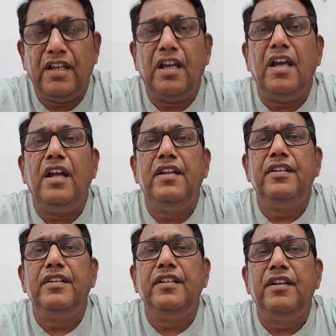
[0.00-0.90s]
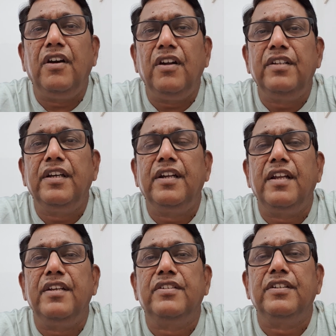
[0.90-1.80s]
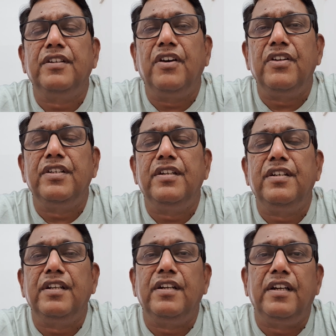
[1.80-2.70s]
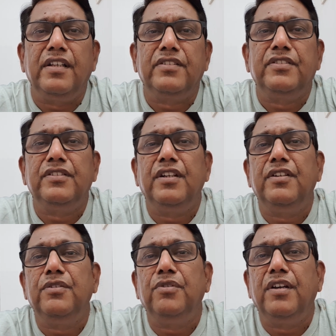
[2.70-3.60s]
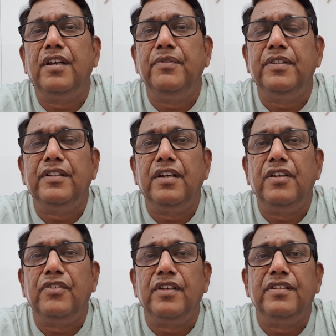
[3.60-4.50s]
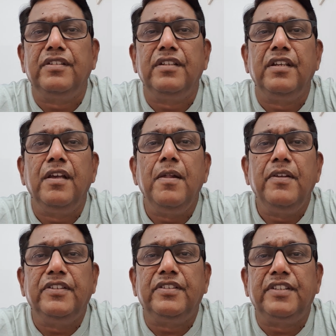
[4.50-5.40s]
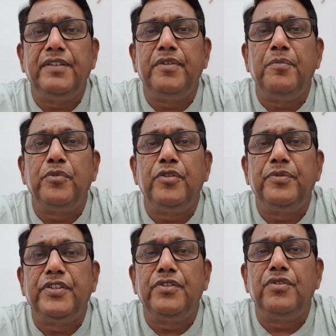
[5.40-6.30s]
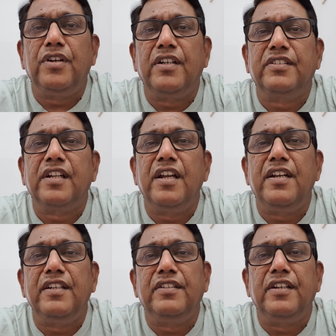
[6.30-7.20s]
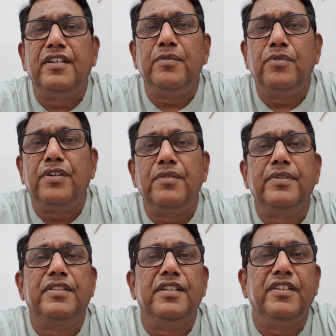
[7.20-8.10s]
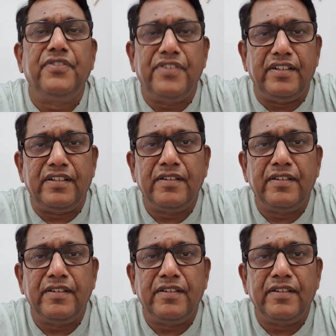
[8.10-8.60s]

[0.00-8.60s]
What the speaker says: and in all the direction, horizontal and axial, you are having the, you can say, same amplitude or slightly 30-40% different.